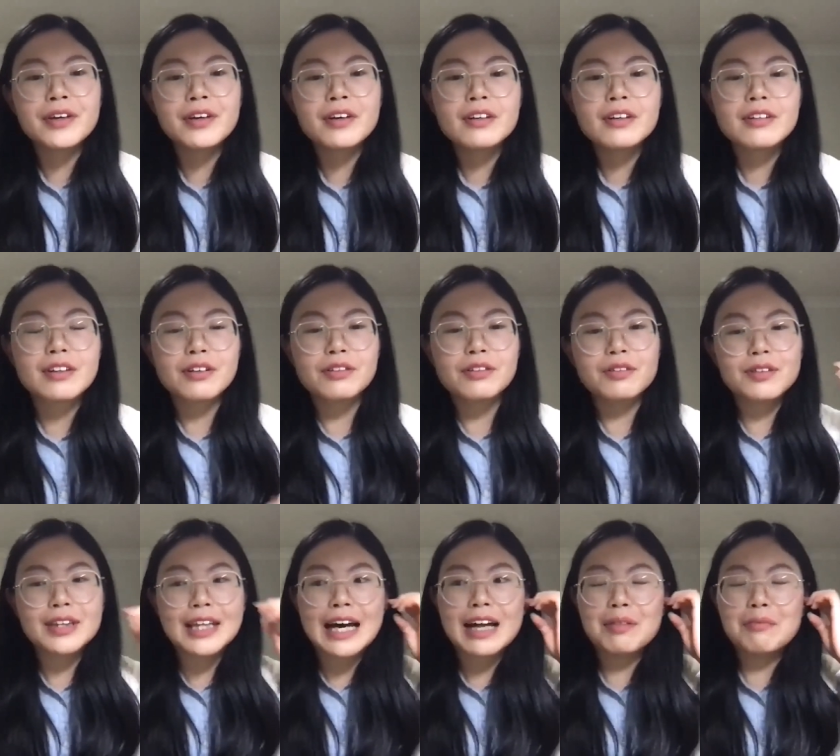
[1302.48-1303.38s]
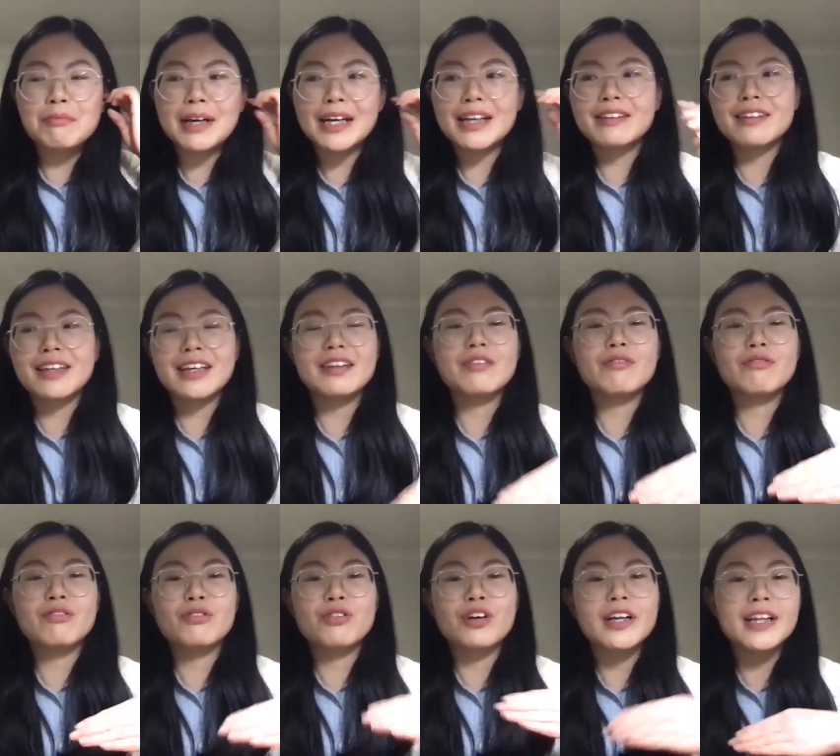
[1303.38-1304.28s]
So that makes it
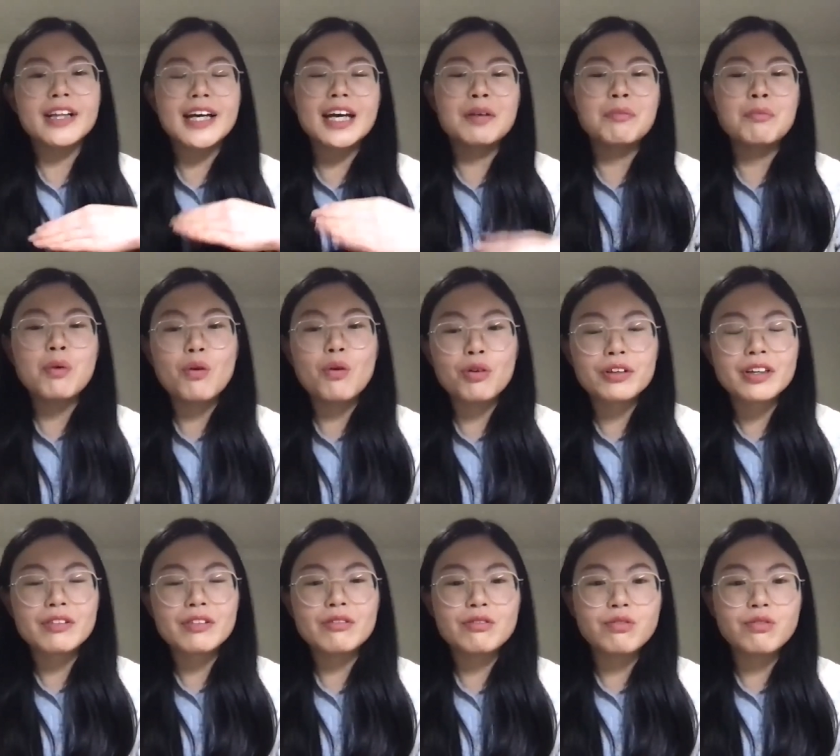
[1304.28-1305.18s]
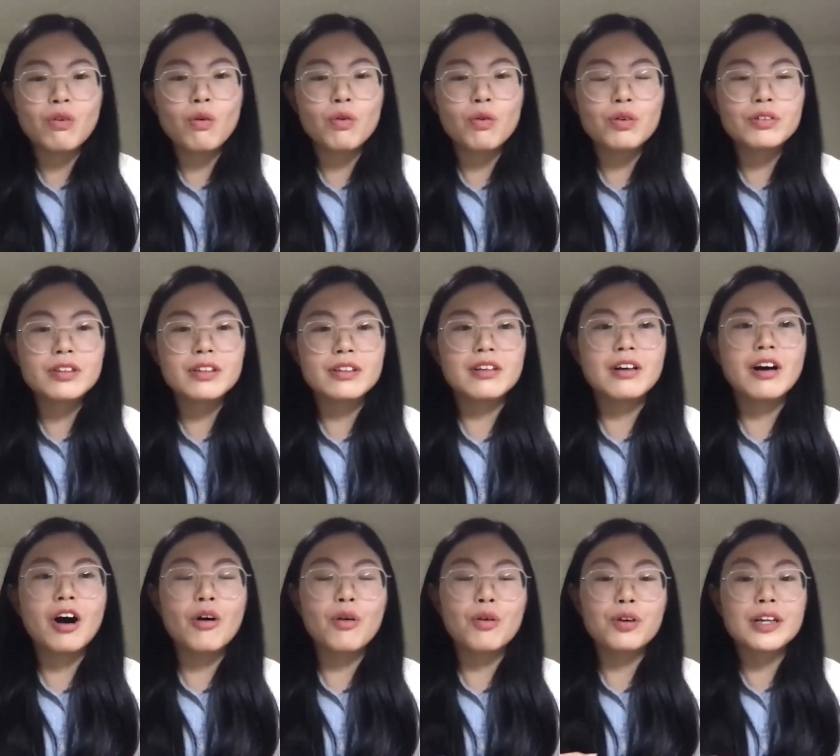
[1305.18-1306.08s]
really important for the
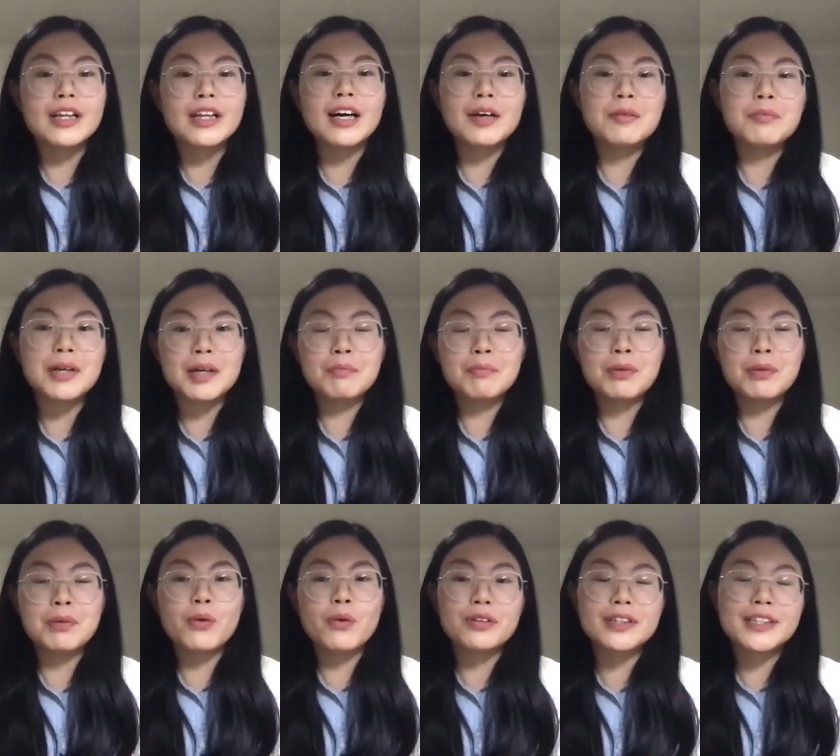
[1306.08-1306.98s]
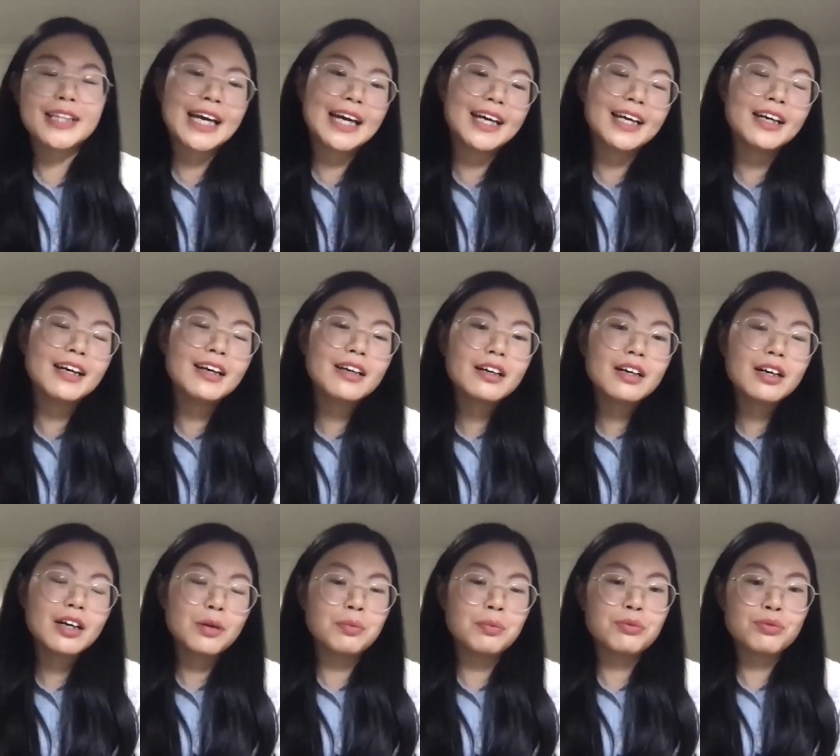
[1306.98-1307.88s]
whole climate because they
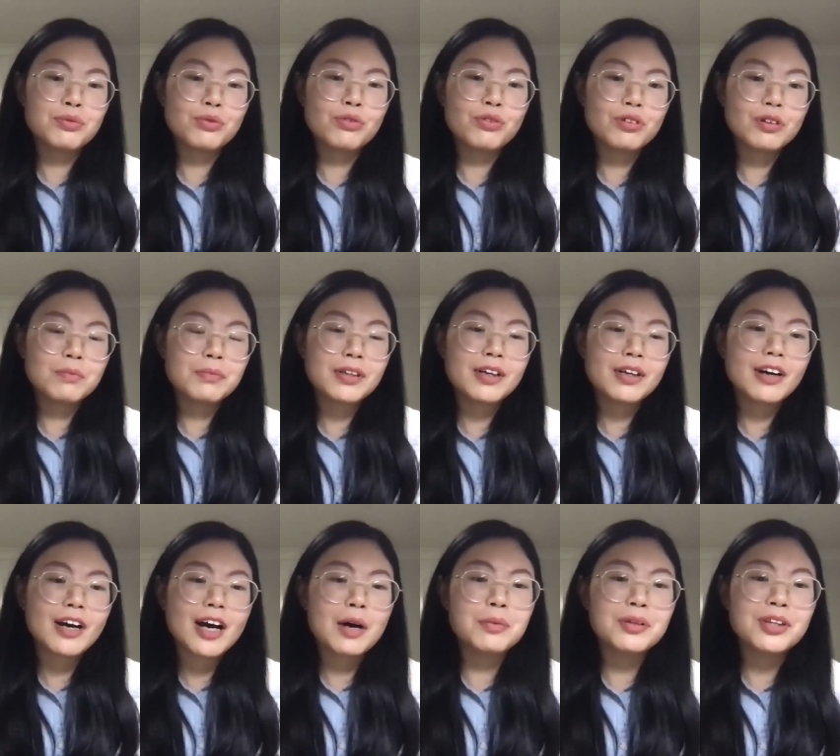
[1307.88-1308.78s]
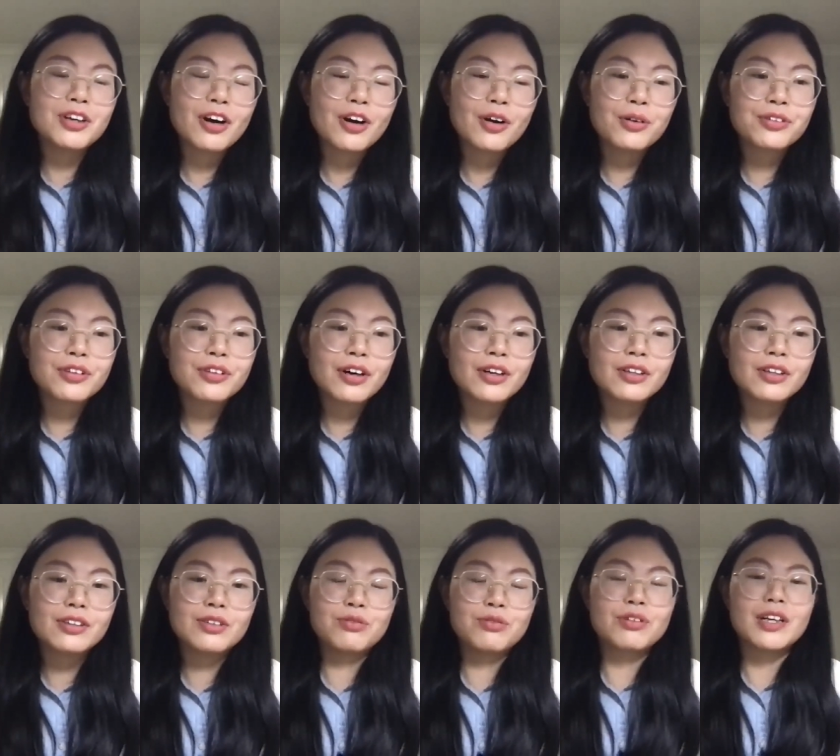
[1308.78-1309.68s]
absorb the carbon
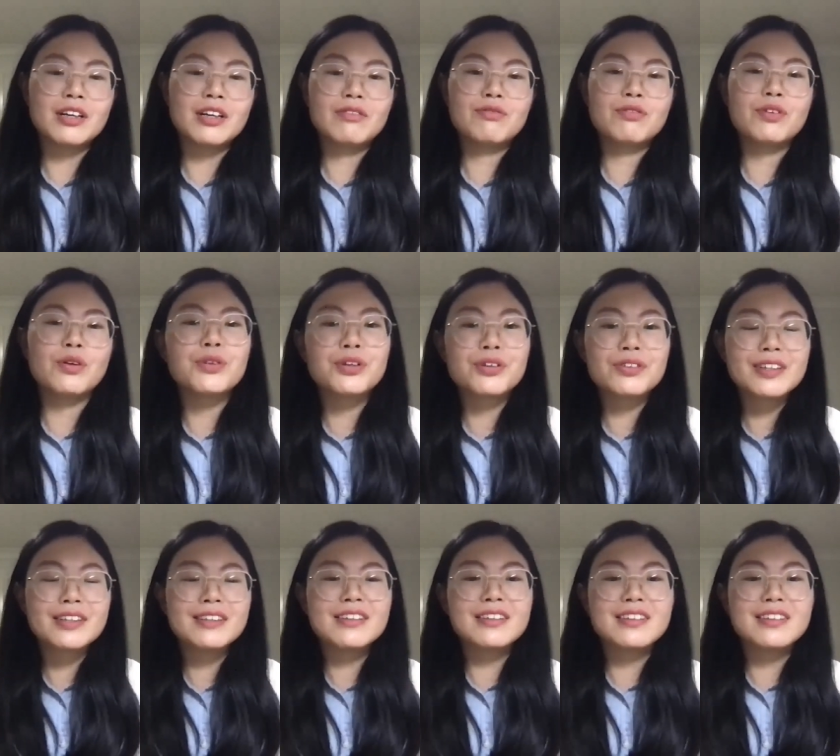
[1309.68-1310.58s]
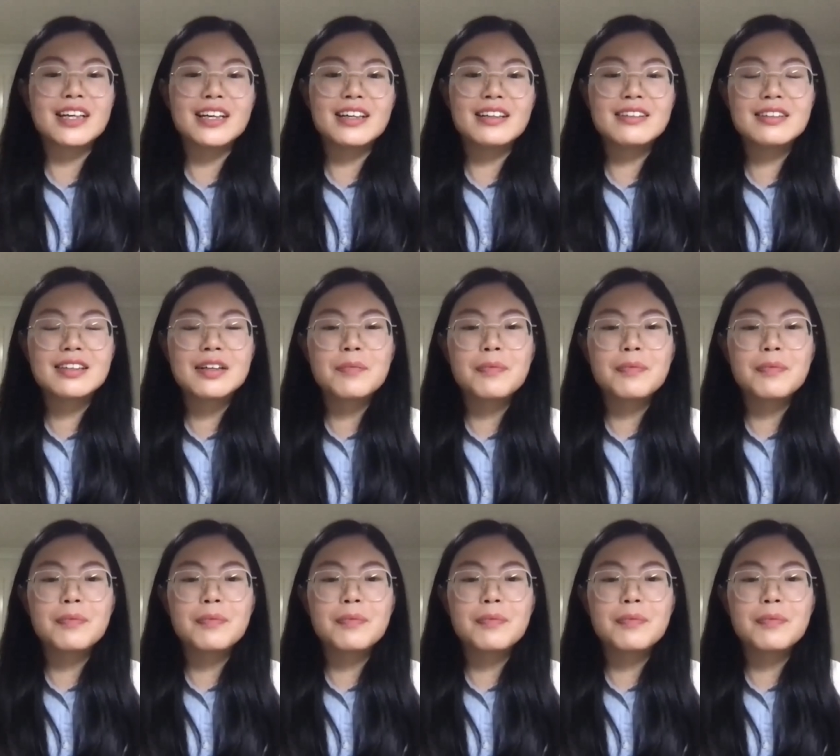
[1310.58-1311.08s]
dioxide during photosynthesis.